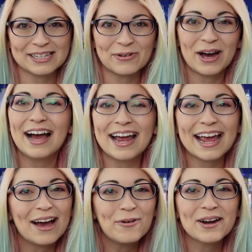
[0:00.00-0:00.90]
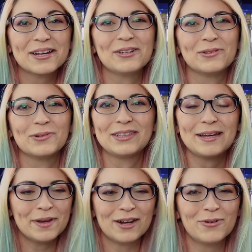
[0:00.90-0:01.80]
So hi, how are you?
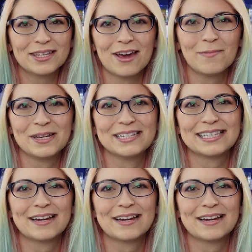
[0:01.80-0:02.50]
Let me know in the comments.